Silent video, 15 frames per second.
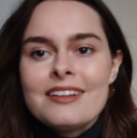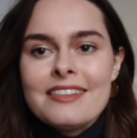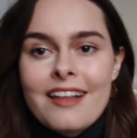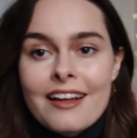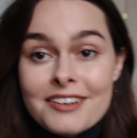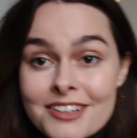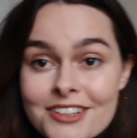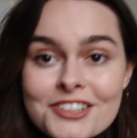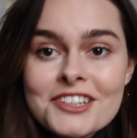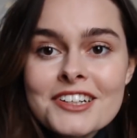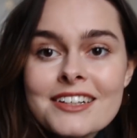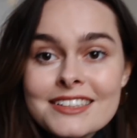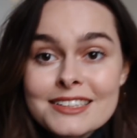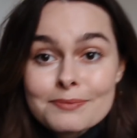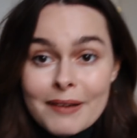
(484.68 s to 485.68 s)
lunch
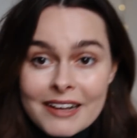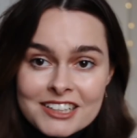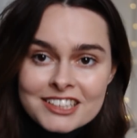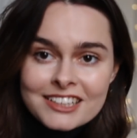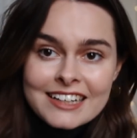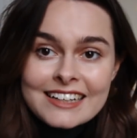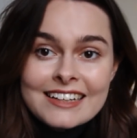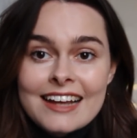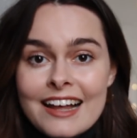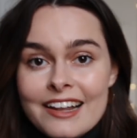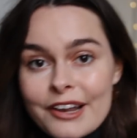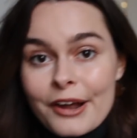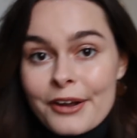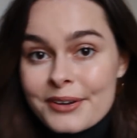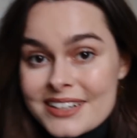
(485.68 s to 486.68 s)
especially, let
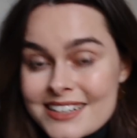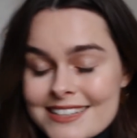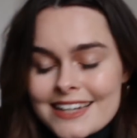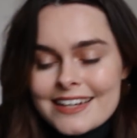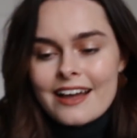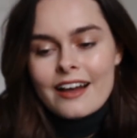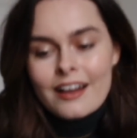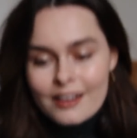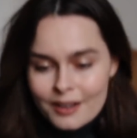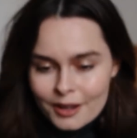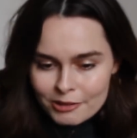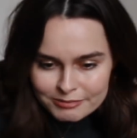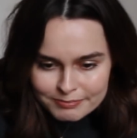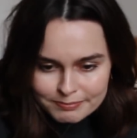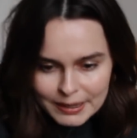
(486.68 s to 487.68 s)
alone dinner,
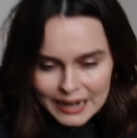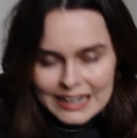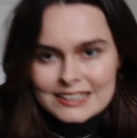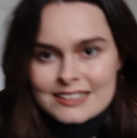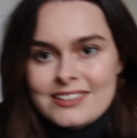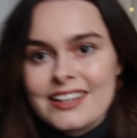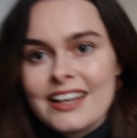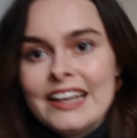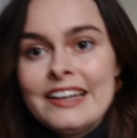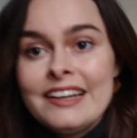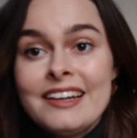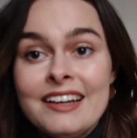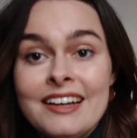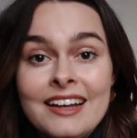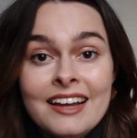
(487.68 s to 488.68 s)
but
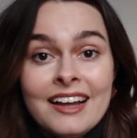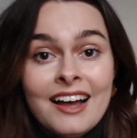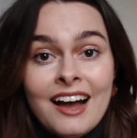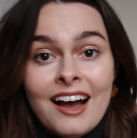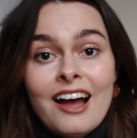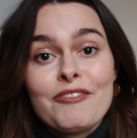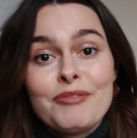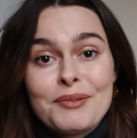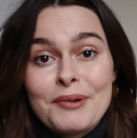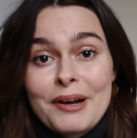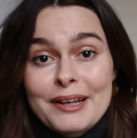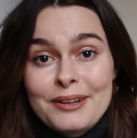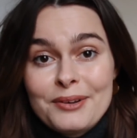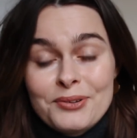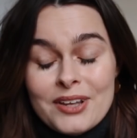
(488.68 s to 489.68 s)
I've been
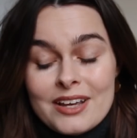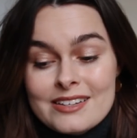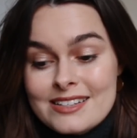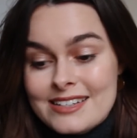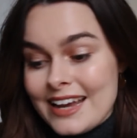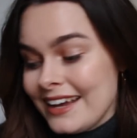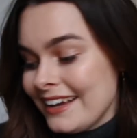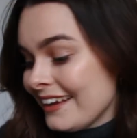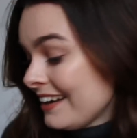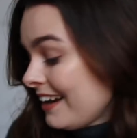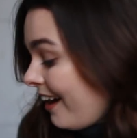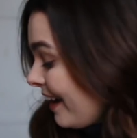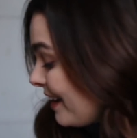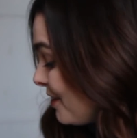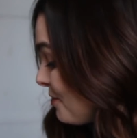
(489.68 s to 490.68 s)
working all day today and
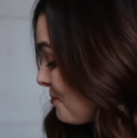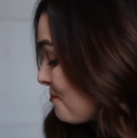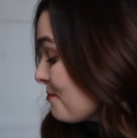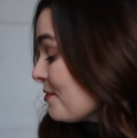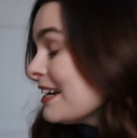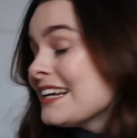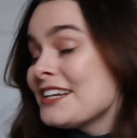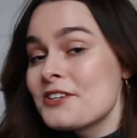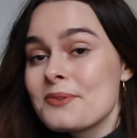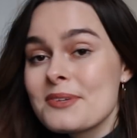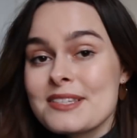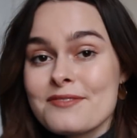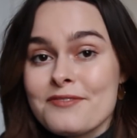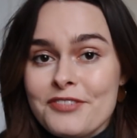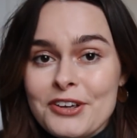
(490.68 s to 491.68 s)
I could really do
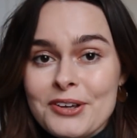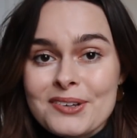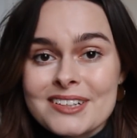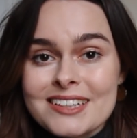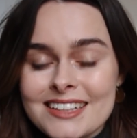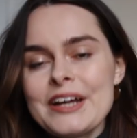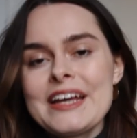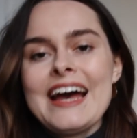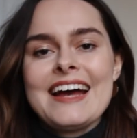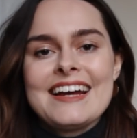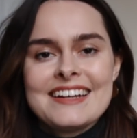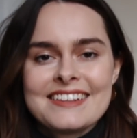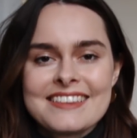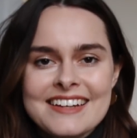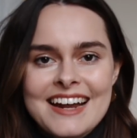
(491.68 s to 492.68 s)
with some food.
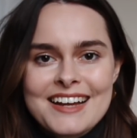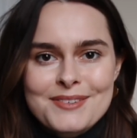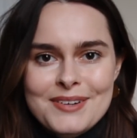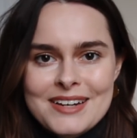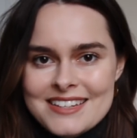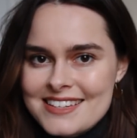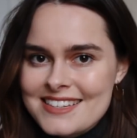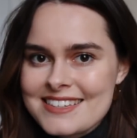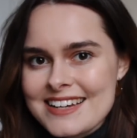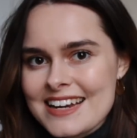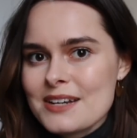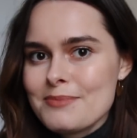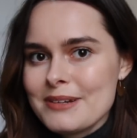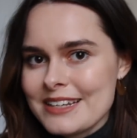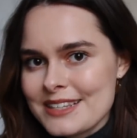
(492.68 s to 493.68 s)
Okay, the next one is a
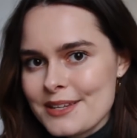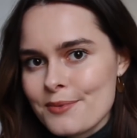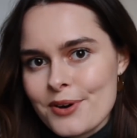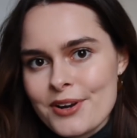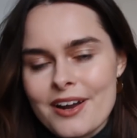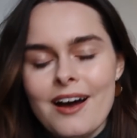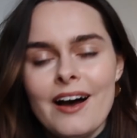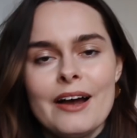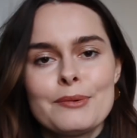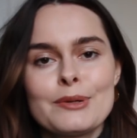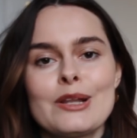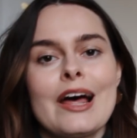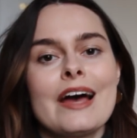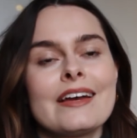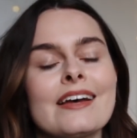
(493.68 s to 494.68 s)
sustainability one. I
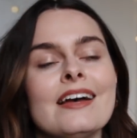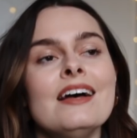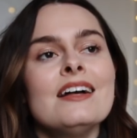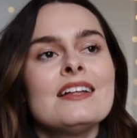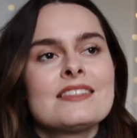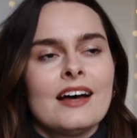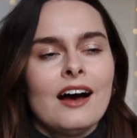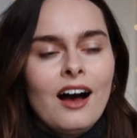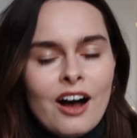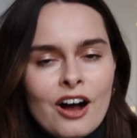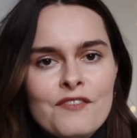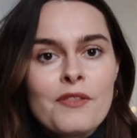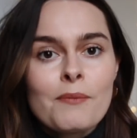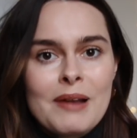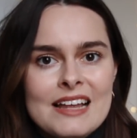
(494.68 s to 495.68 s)
would like to
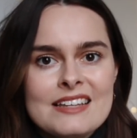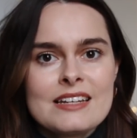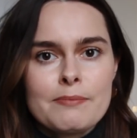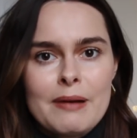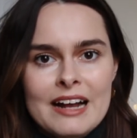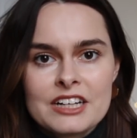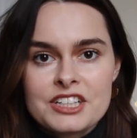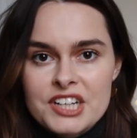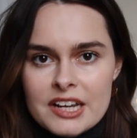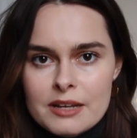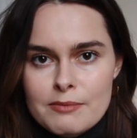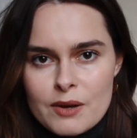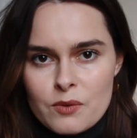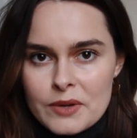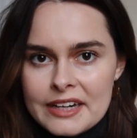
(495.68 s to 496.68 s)
halve the plastic packaging
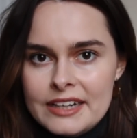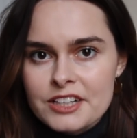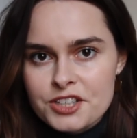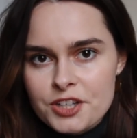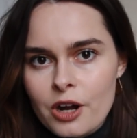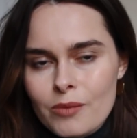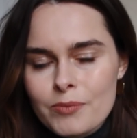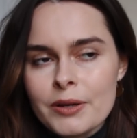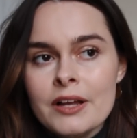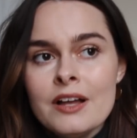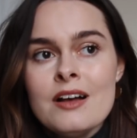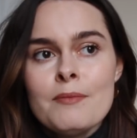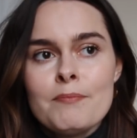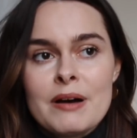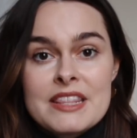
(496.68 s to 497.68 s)
in my weekly shop
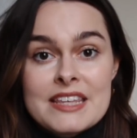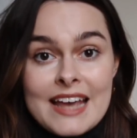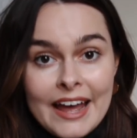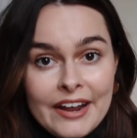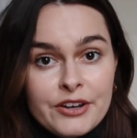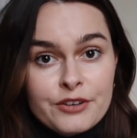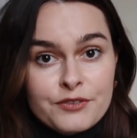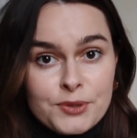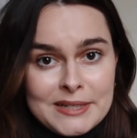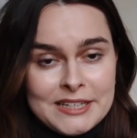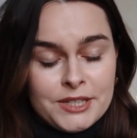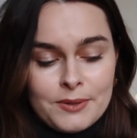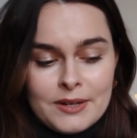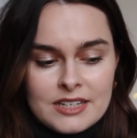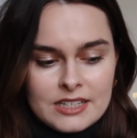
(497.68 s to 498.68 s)
by the end of
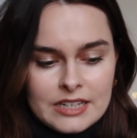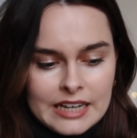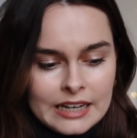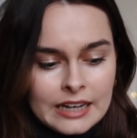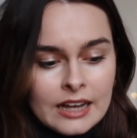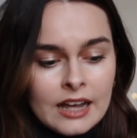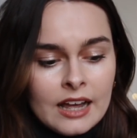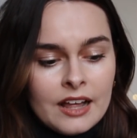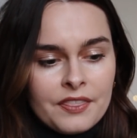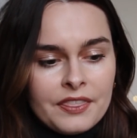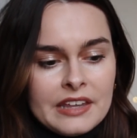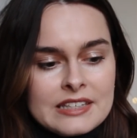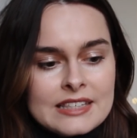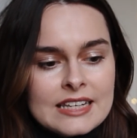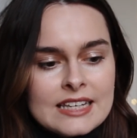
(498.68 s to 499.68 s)
2020.
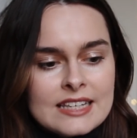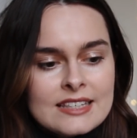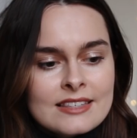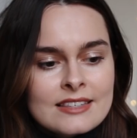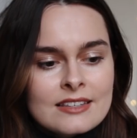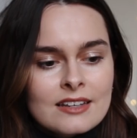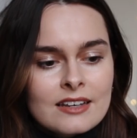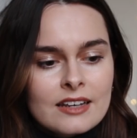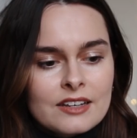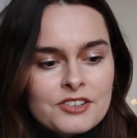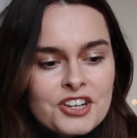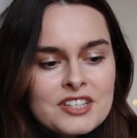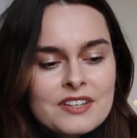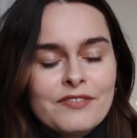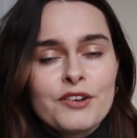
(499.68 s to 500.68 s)
This is
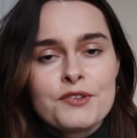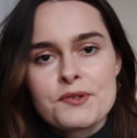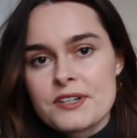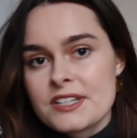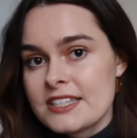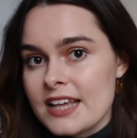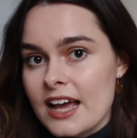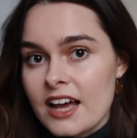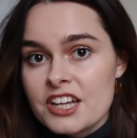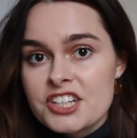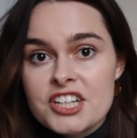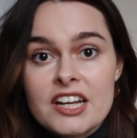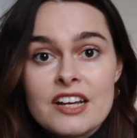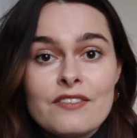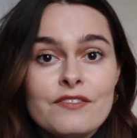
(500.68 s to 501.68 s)
just involves
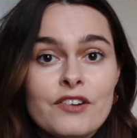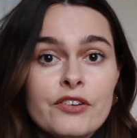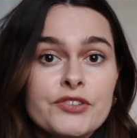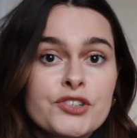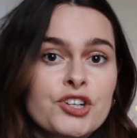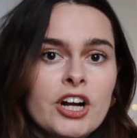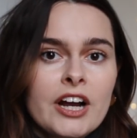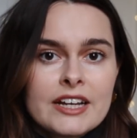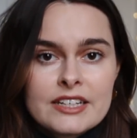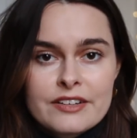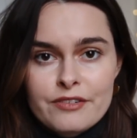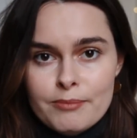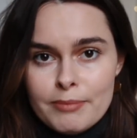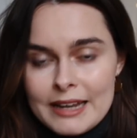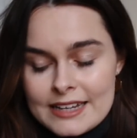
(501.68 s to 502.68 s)
research, it involves trying
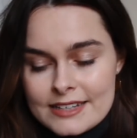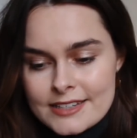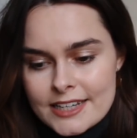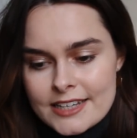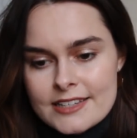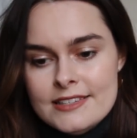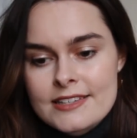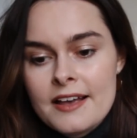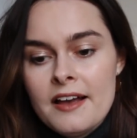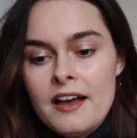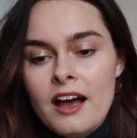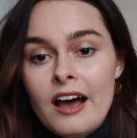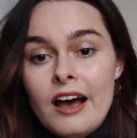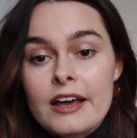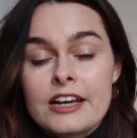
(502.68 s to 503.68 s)
different places.
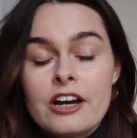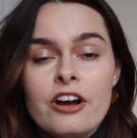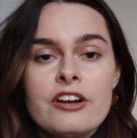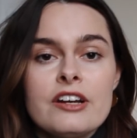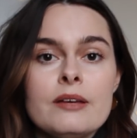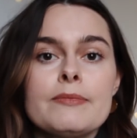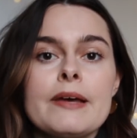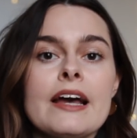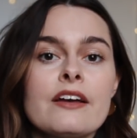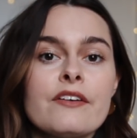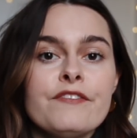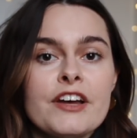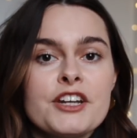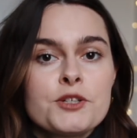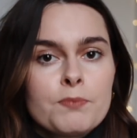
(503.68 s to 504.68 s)
I currently am getting a
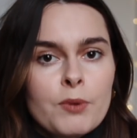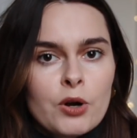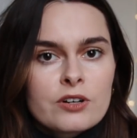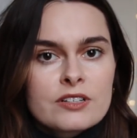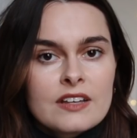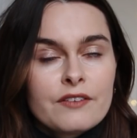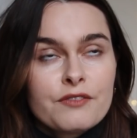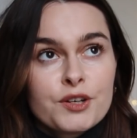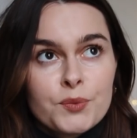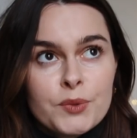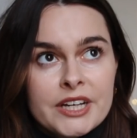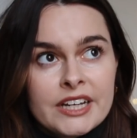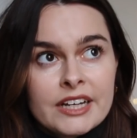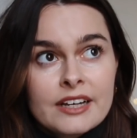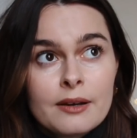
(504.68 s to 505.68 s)
veg box every
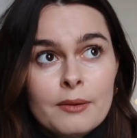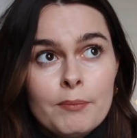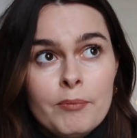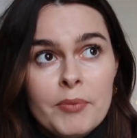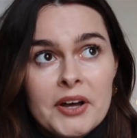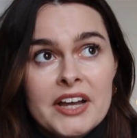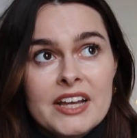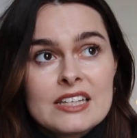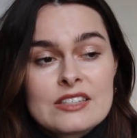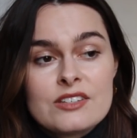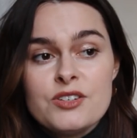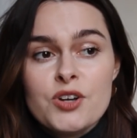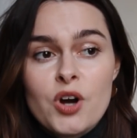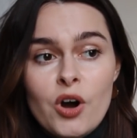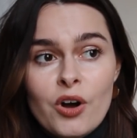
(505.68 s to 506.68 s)
week, but it's
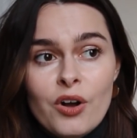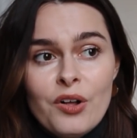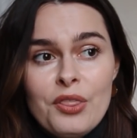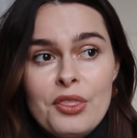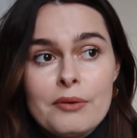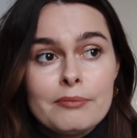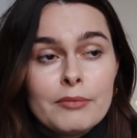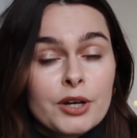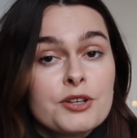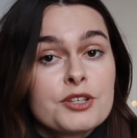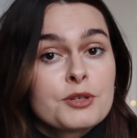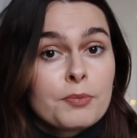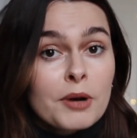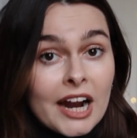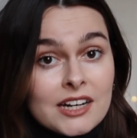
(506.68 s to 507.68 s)
not the
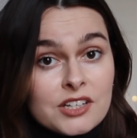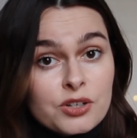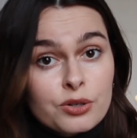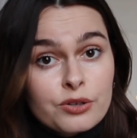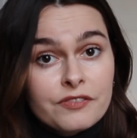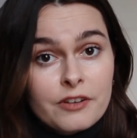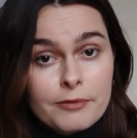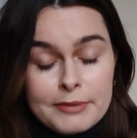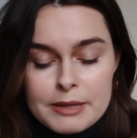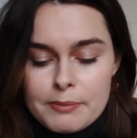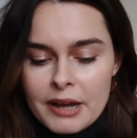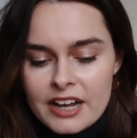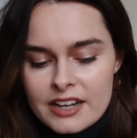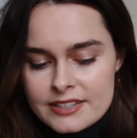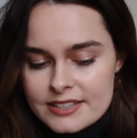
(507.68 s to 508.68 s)
most practical for me
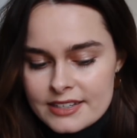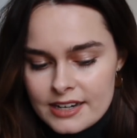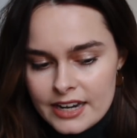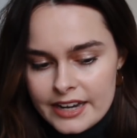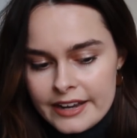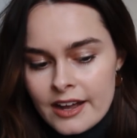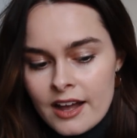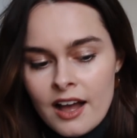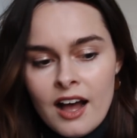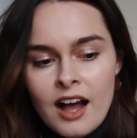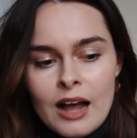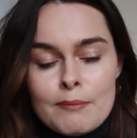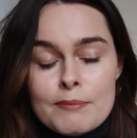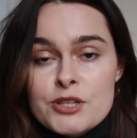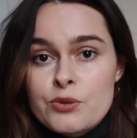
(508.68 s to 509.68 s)
personally.
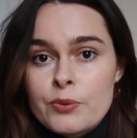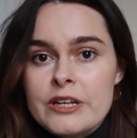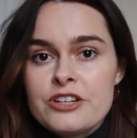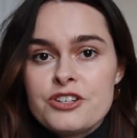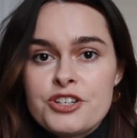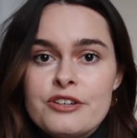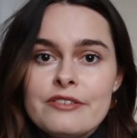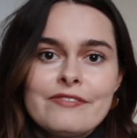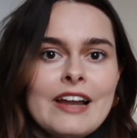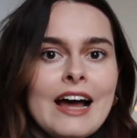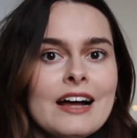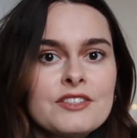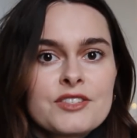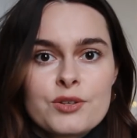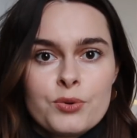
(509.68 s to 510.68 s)
I'm between 2
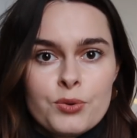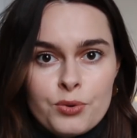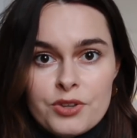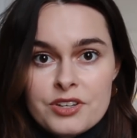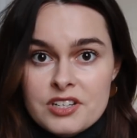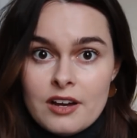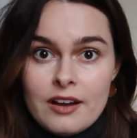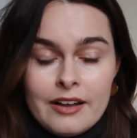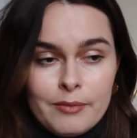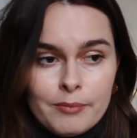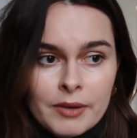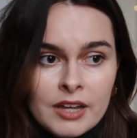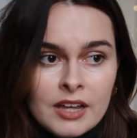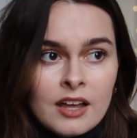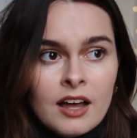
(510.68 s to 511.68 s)
flats all the time,
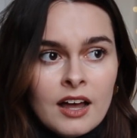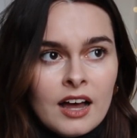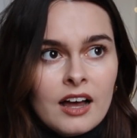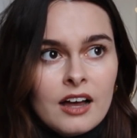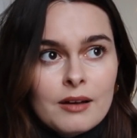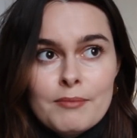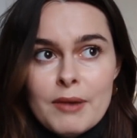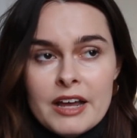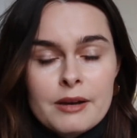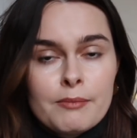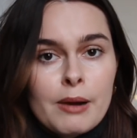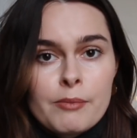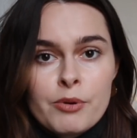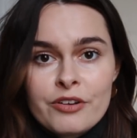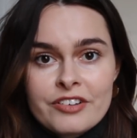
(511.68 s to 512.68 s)
mine and
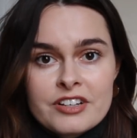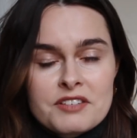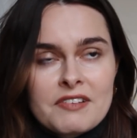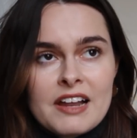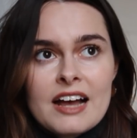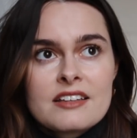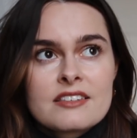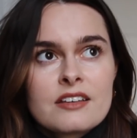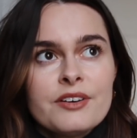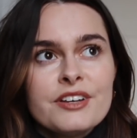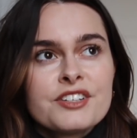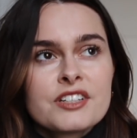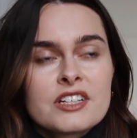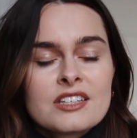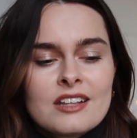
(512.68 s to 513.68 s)
my boyfriend's flat. So
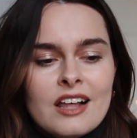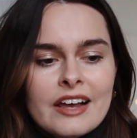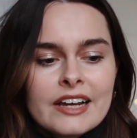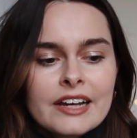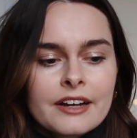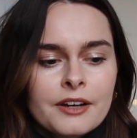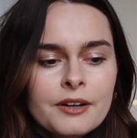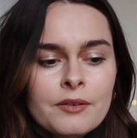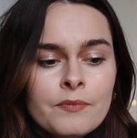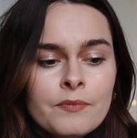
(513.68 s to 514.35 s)
it's just like,